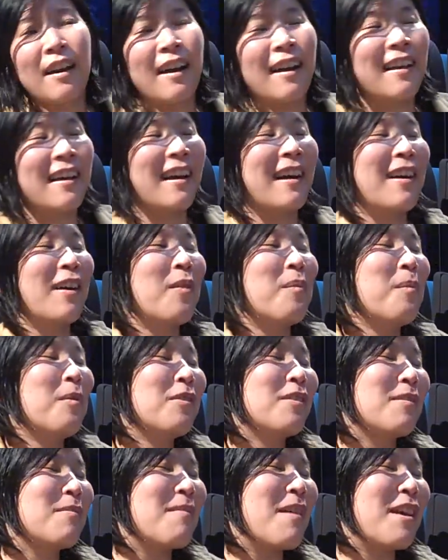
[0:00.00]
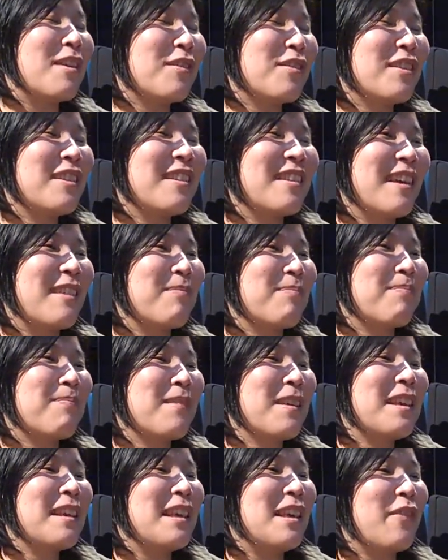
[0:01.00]
I almost imagine that
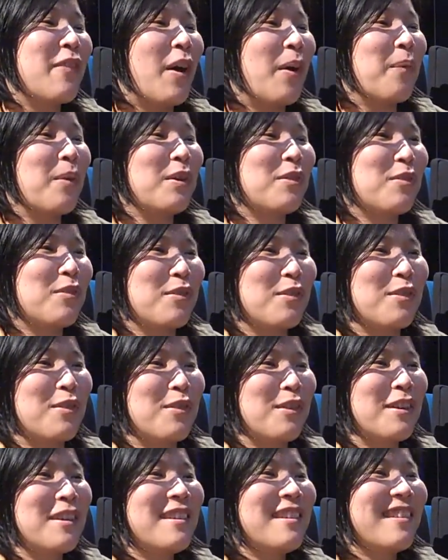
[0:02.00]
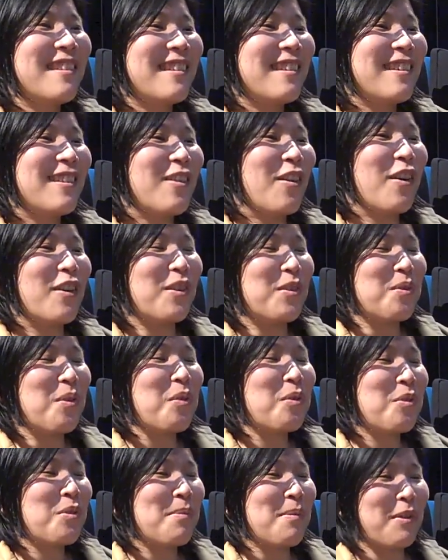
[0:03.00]
if I were to go on a
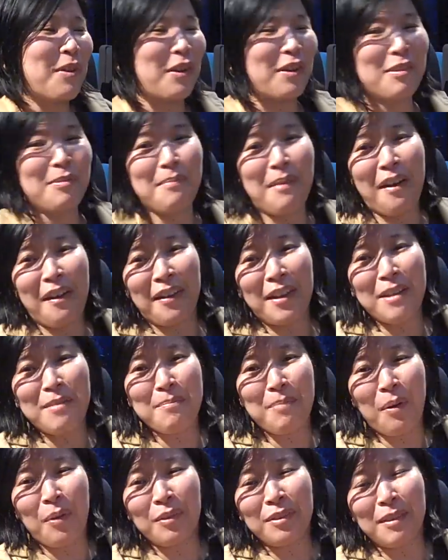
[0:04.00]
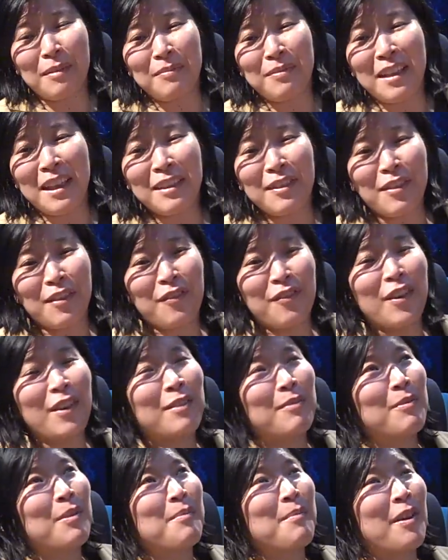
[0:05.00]
road trip across America and post updates on
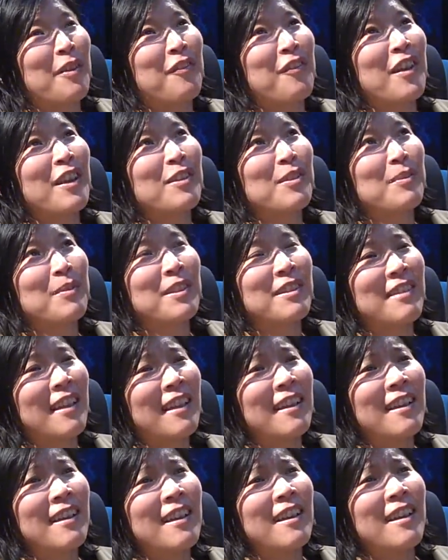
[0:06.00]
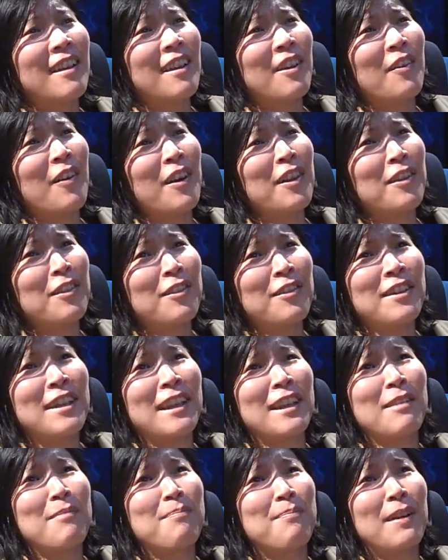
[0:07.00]
Facebook, my friends would be saying, why don't you
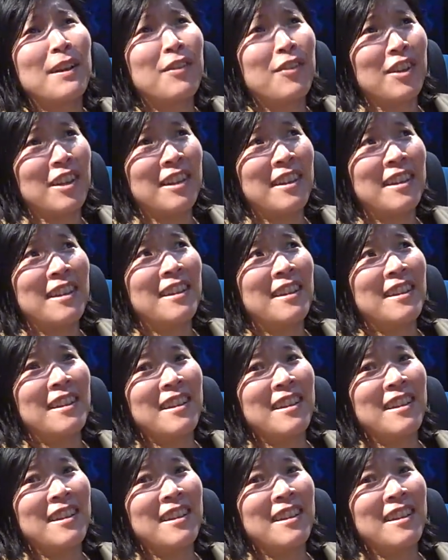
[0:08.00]
get a budget?